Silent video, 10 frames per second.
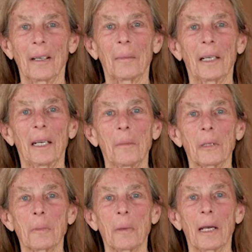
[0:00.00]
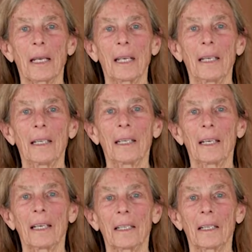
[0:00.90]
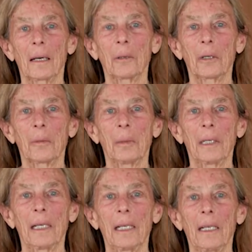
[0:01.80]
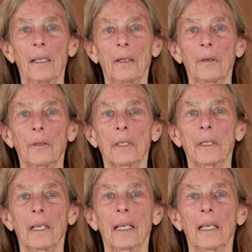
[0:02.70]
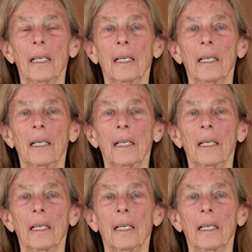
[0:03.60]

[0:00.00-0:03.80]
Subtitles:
My name is Peggy, and I'm going to be leading you today